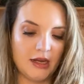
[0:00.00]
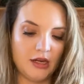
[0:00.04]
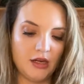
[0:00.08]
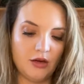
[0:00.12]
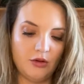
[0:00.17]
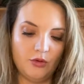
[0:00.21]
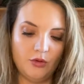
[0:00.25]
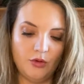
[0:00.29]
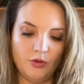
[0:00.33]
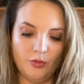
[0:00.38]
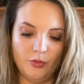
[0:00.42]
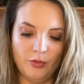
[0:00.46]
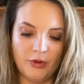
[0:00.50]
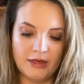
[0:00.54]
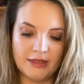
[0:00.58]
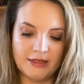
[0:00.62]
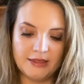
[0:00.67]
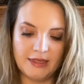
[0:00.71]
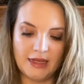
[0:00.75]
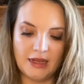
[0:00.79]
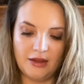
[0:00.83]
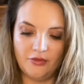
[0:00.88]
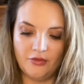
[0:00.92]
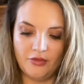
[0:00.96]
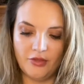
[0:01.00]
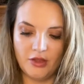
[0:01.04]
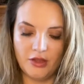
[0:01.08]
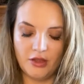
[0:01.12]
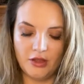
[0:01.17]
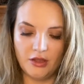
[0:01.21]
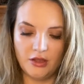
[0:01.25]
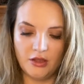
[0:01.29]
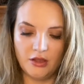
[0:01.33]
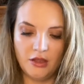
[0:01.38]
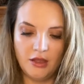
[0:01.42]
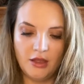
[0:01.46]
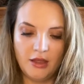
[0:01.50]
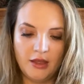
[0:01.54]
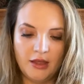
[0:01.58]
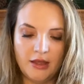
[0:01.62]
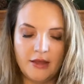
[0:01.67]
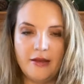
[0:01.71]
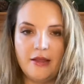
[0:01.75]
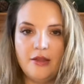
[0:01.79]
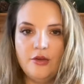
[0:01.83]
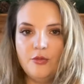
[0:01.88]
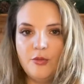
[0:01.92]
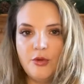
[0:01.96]
You want to save
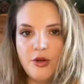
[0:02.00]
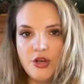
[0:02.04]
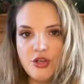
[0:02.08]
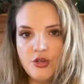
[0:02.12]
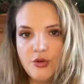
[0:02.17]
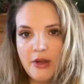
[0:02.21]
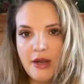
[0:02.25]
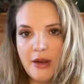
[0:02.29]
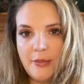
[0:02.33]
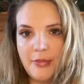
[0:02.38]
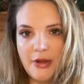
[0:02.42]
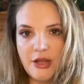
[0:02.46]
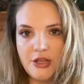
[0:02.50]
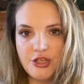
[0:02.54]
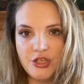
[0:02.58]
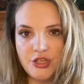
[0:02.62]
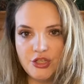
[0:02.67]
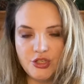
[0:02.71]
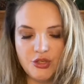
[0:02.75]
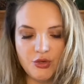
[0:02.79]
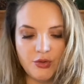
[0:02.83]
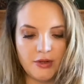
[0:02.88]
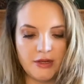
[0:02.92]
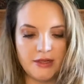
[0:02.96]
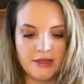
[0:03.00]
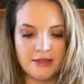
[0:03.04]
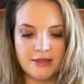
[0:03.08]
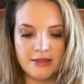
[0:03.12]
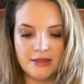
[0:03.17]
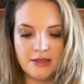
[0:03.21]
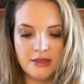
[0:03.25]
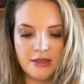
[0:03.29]
when you're doing a budget choice,